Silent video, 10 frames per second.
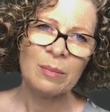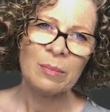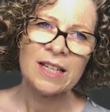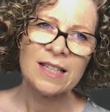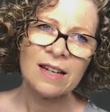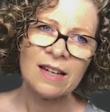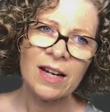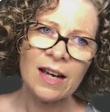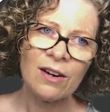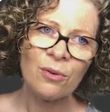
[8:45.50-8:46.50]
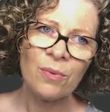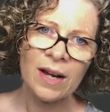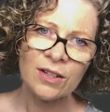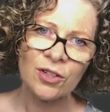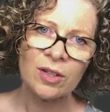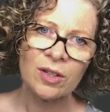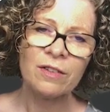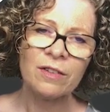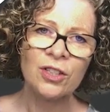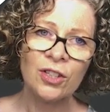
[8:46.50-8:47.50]
But a 7-hour round trip
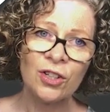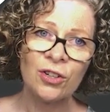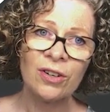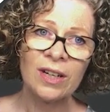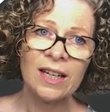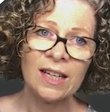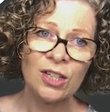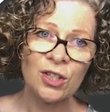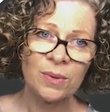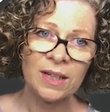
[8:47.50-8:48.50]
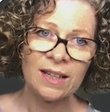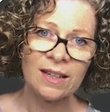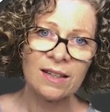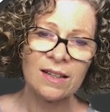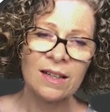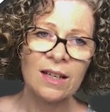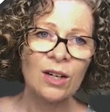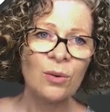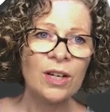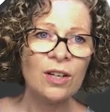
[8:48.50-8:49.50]
for a tutorial each week,
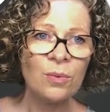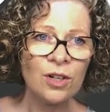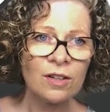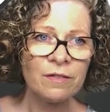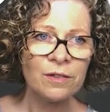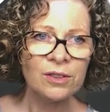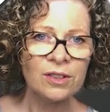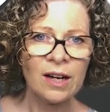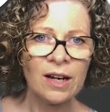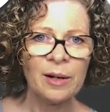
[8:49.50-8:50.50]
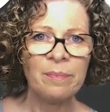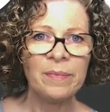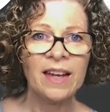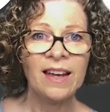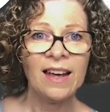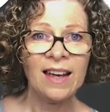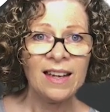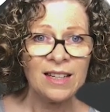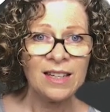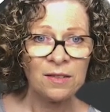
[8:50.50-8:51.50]
when you work full-time
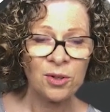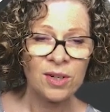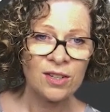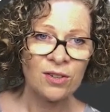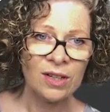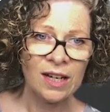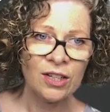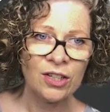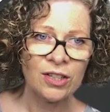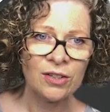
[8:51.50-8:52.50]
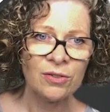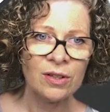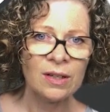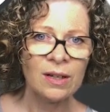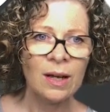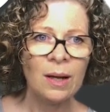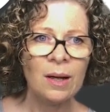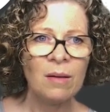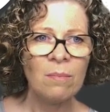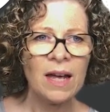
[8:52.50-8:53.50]
and have 3 school-age children,
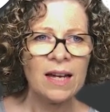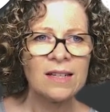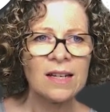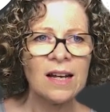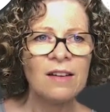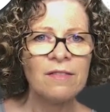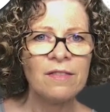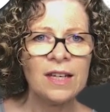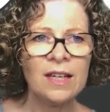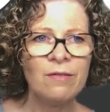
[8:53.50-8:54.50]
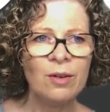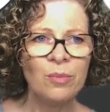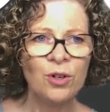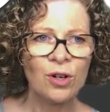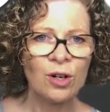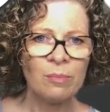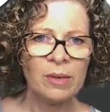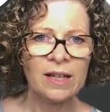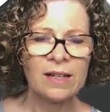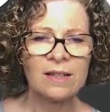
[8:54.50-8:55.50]
makes life even more
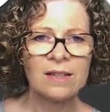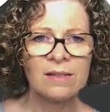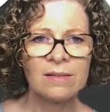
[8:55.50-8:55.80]
complex.